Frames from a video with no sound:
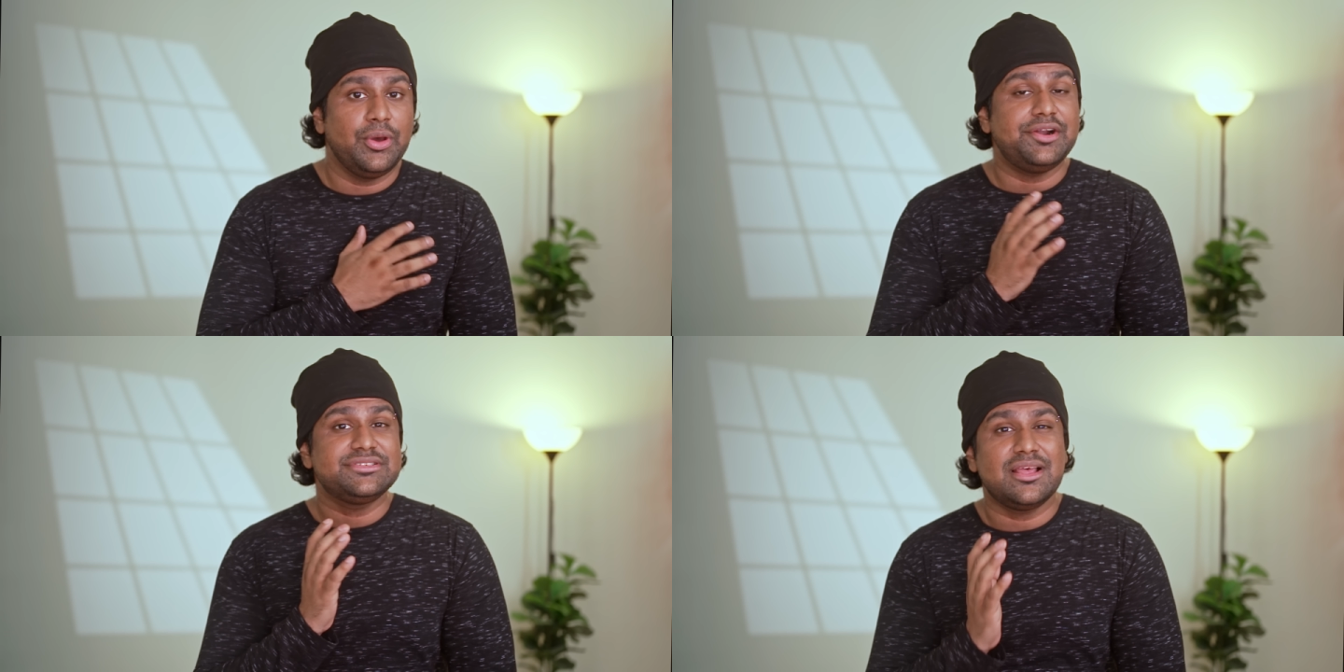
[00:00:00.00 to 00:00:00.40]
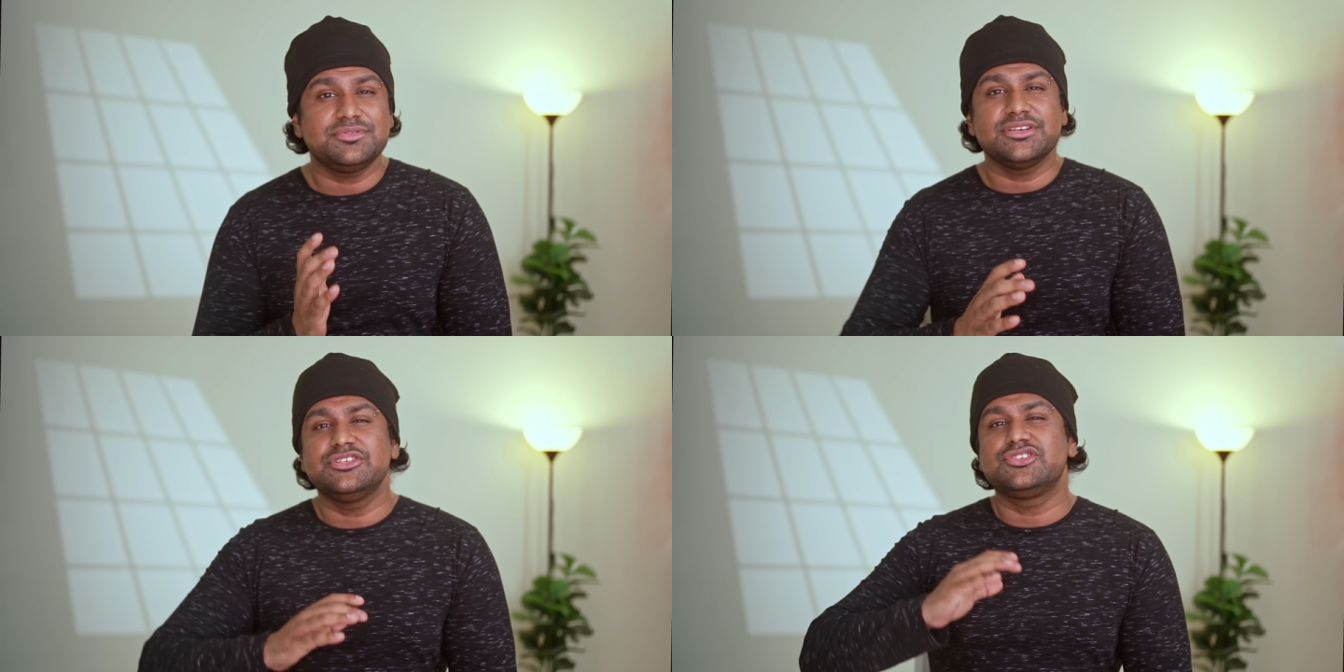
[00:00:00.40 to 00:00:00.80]
where
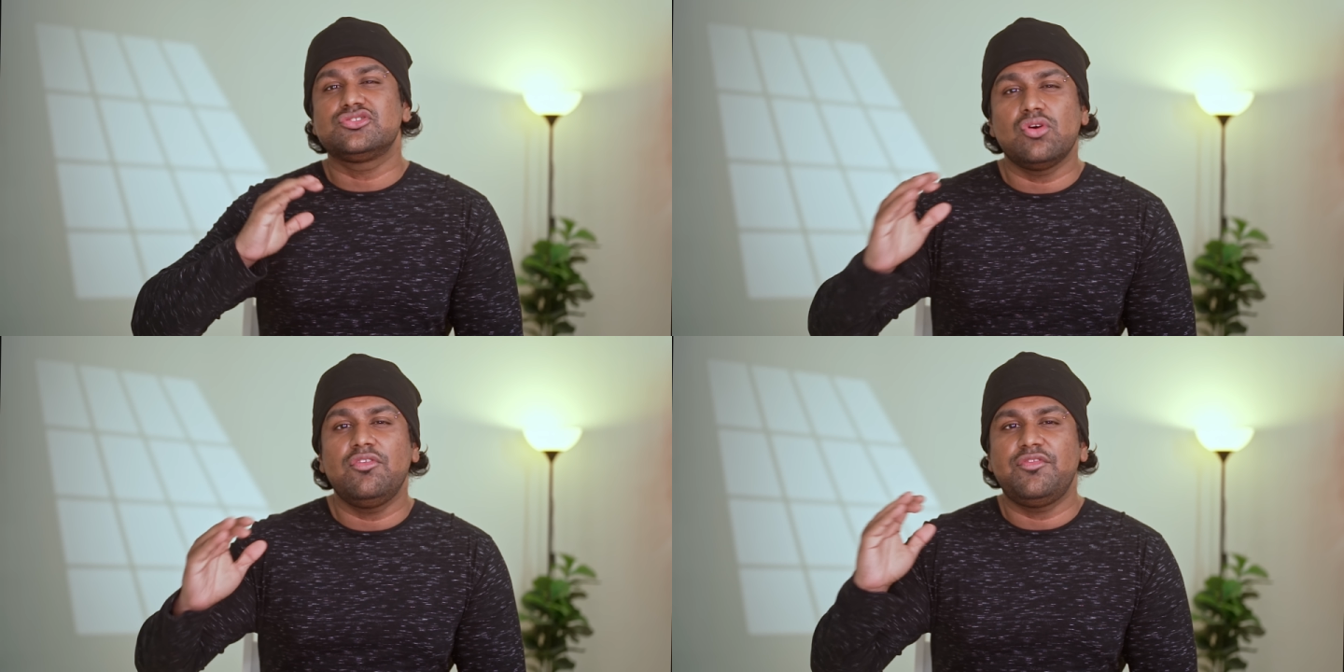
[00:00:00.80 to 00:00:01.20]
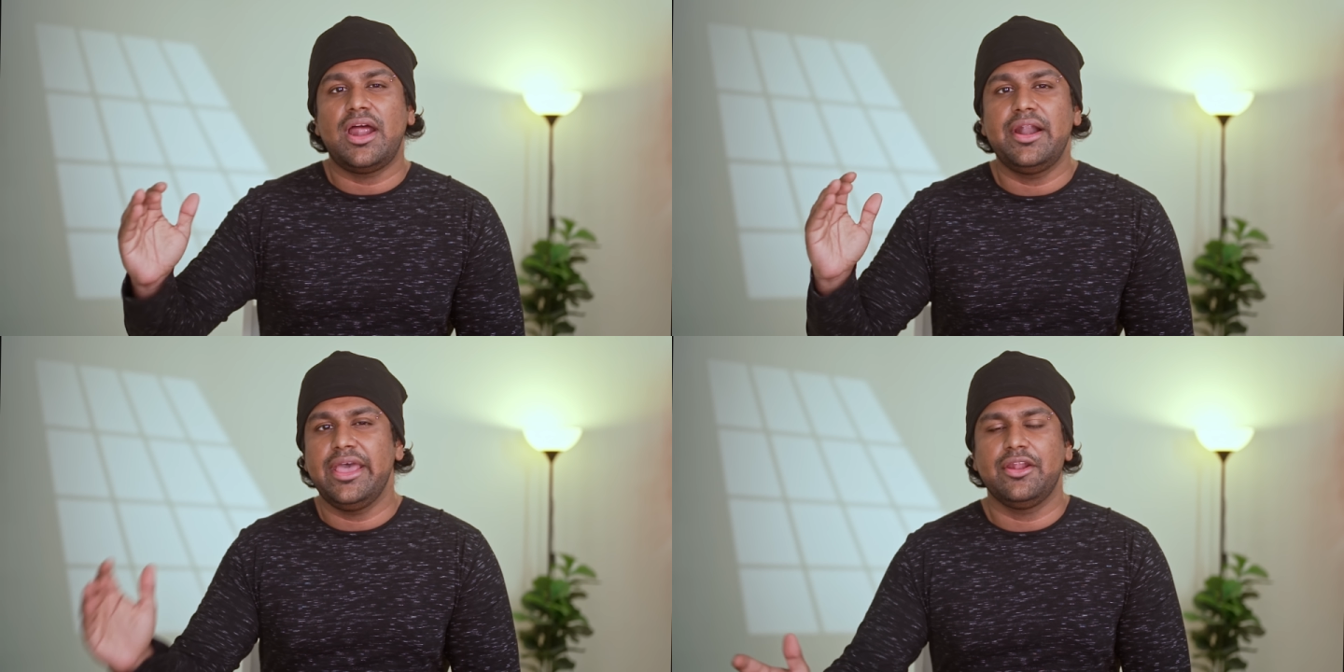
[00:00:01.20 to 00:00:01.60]
Samsung is so
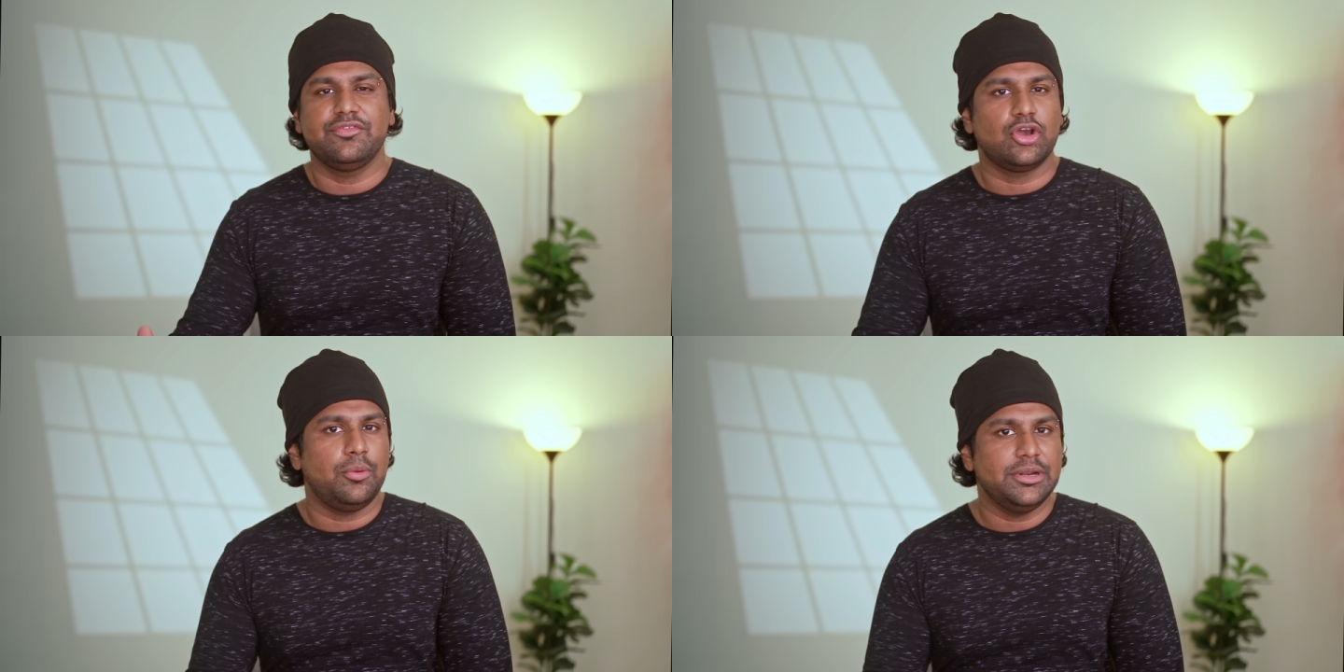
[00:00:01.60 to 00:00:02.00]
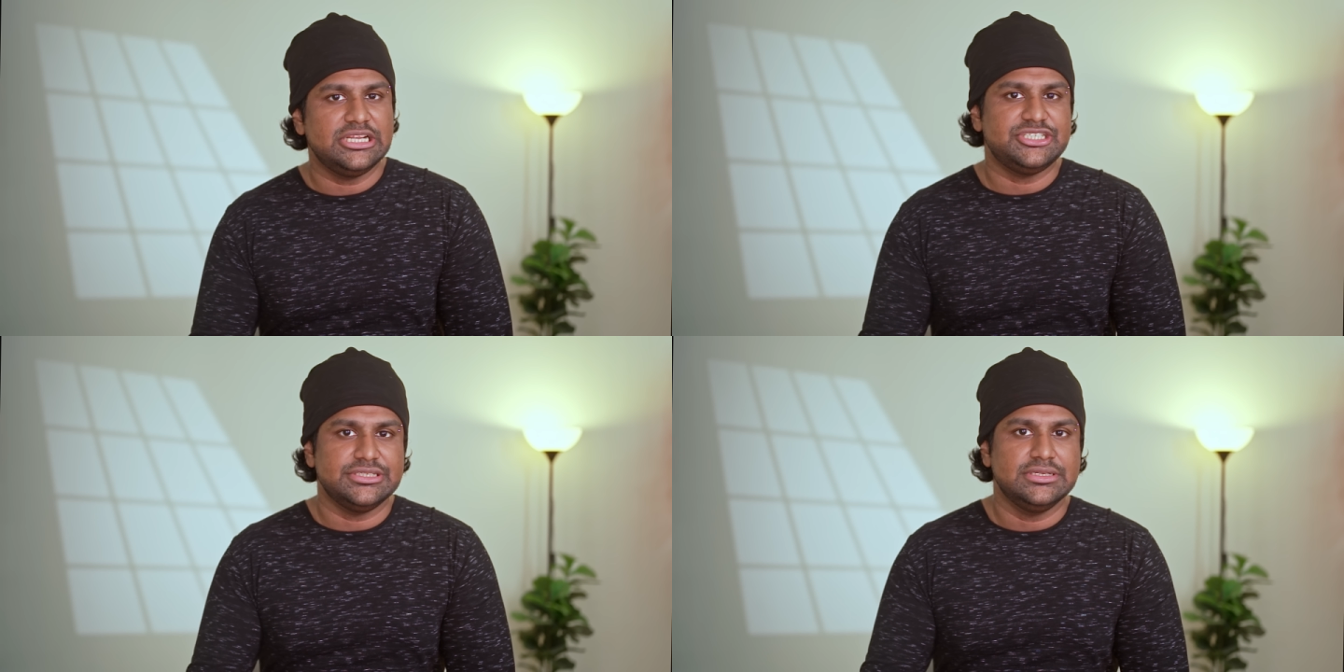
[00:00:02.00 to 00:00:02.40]
far ahead of the
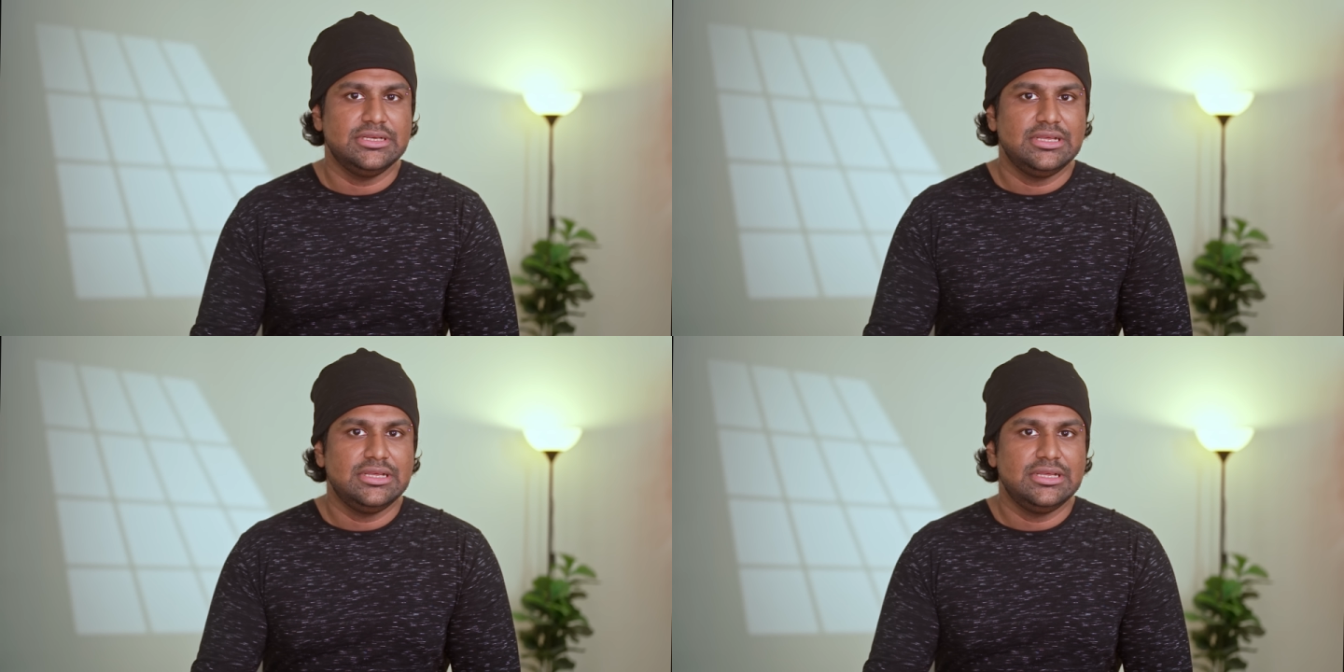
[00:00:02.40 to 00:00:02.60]
competition,